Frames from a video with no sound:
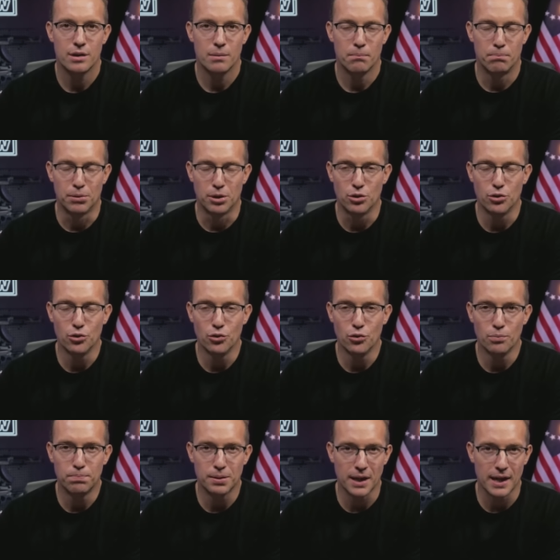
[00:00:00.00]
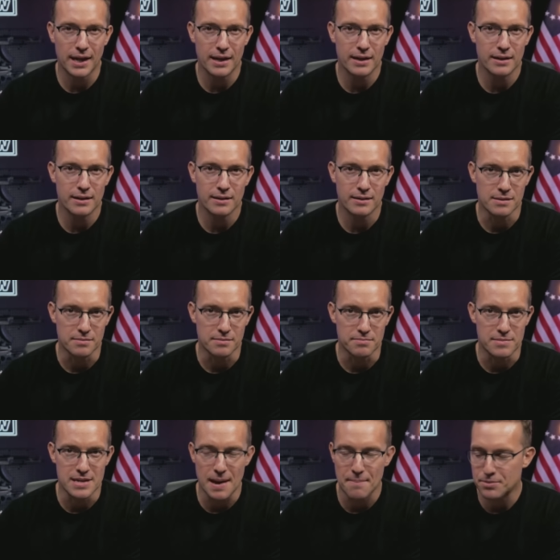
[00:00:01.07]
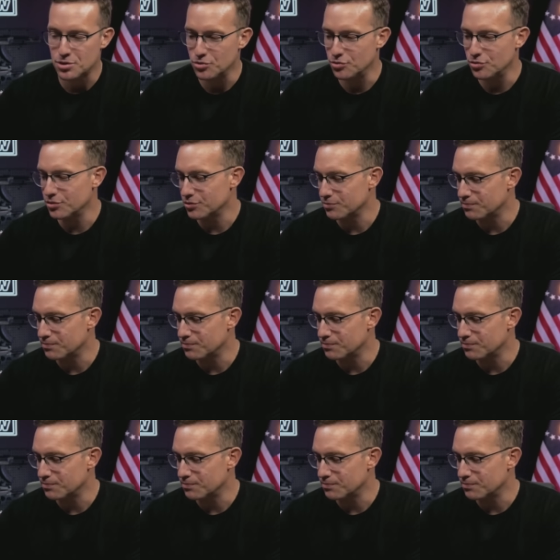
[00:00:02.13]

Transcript: blue planet and Neptune or